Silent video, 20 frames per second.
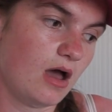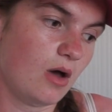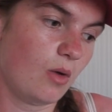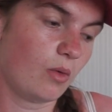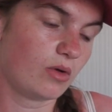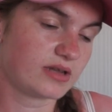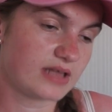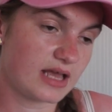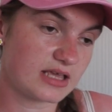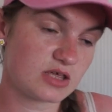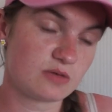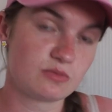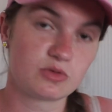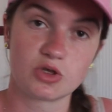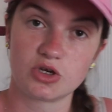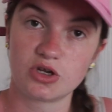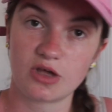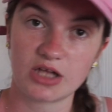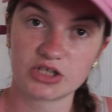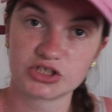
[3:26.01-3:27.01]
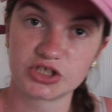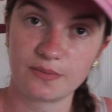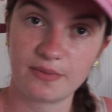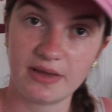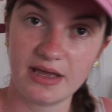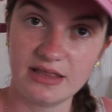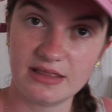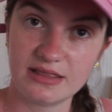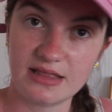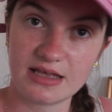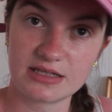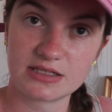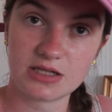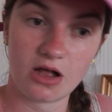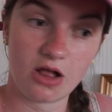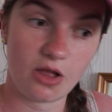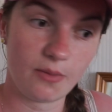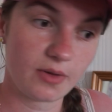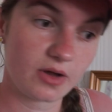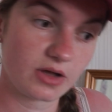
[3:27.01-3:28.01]
of the items shouldn't actually be in this
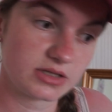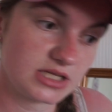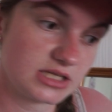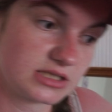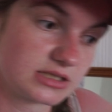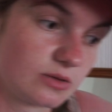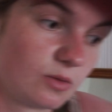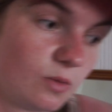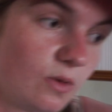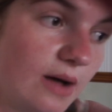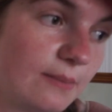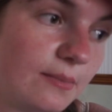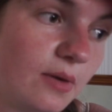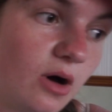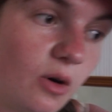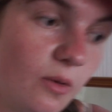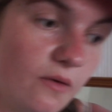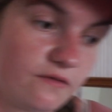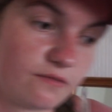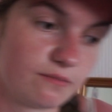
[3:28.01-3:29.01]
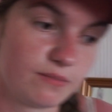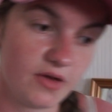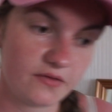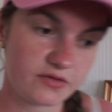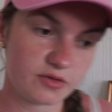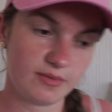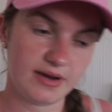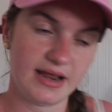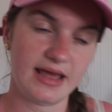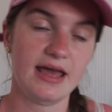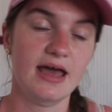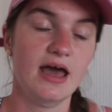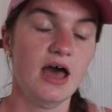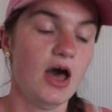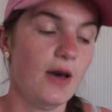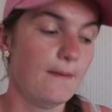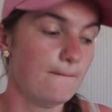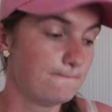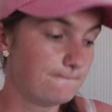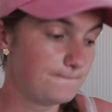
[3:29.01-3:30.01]
haul because it's what I bought with birthday money.
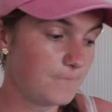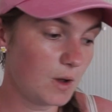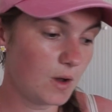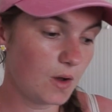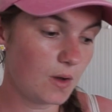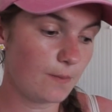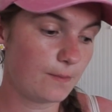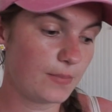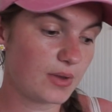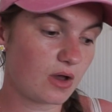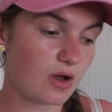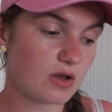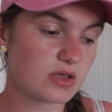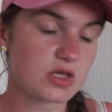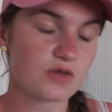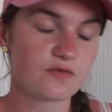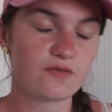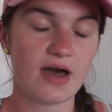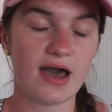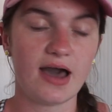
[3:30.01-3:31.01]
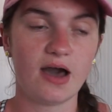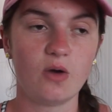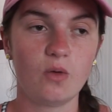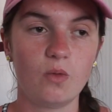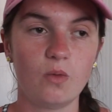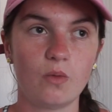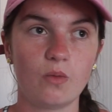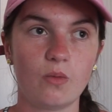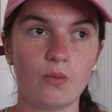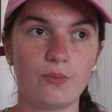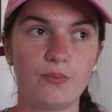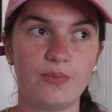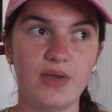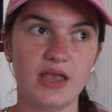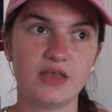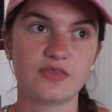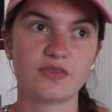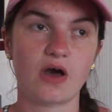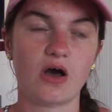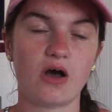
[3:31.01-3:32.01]
But because of how
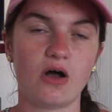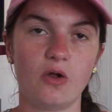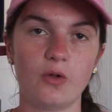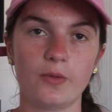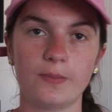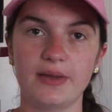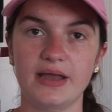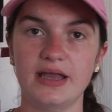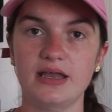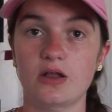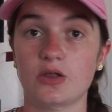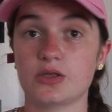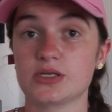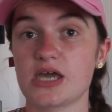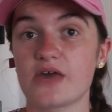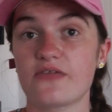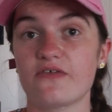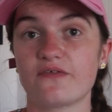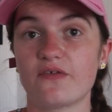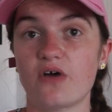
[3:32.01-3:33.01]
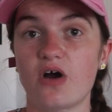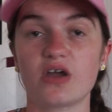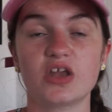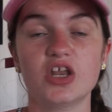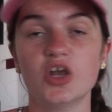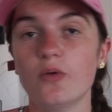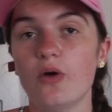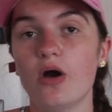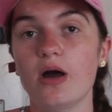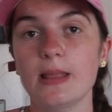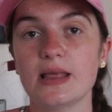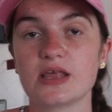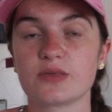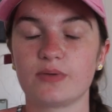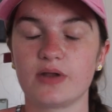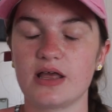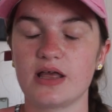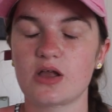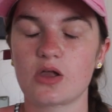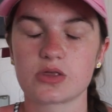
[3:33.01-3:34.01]
big the haul will be altogether, I thought, you know what, let's
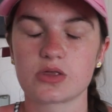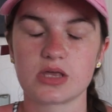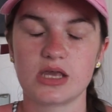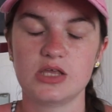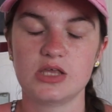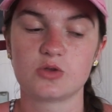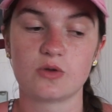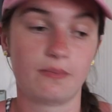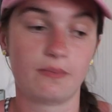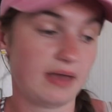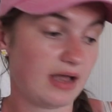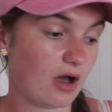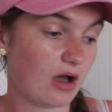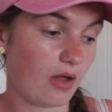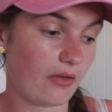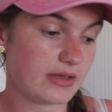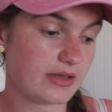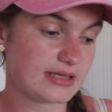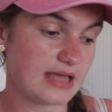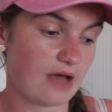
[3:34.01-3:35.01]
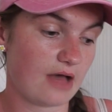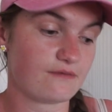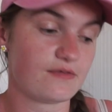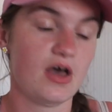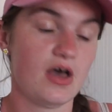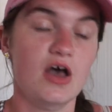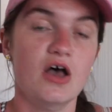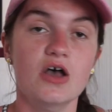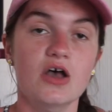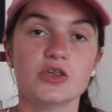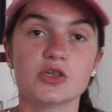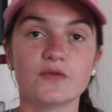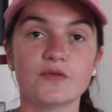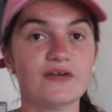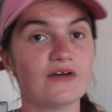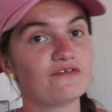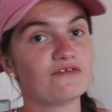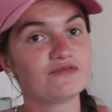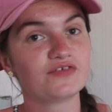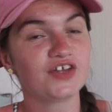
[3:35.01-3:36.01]
put it all into a big haul itself. So
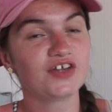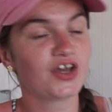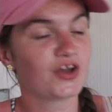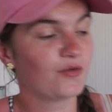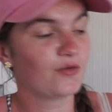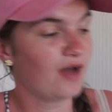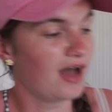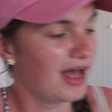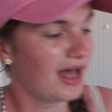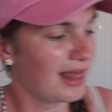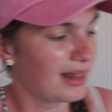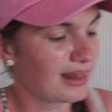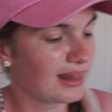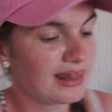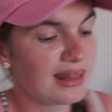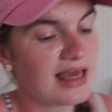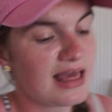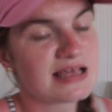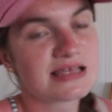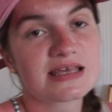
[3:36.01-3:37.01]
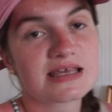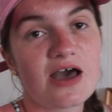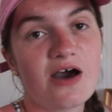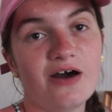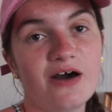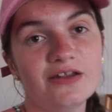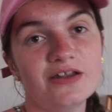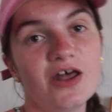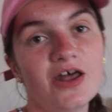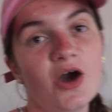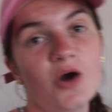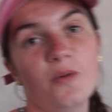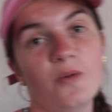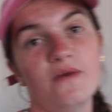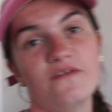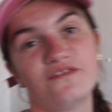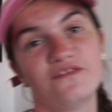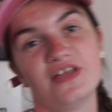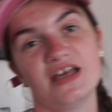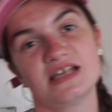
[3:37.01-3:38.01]
without further ado, let's get on
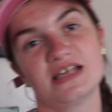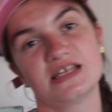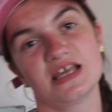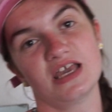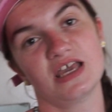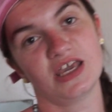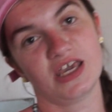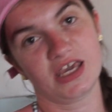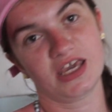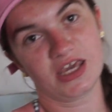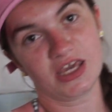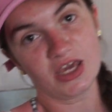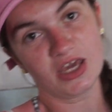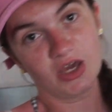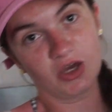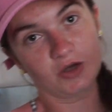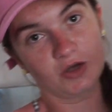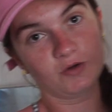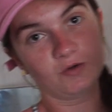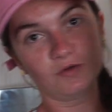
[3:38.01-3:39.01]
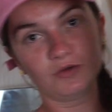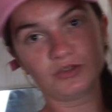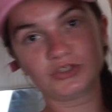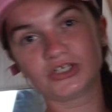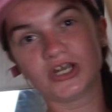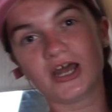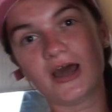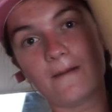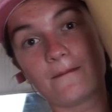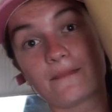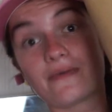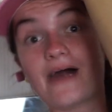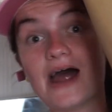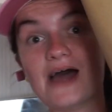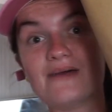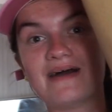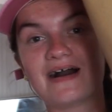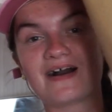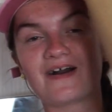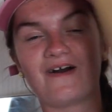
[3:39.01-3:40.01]
with this huge
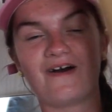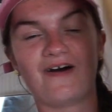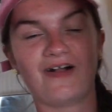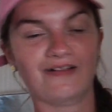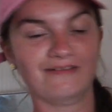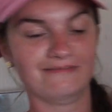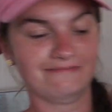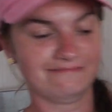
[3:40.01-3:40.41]
Primark haul.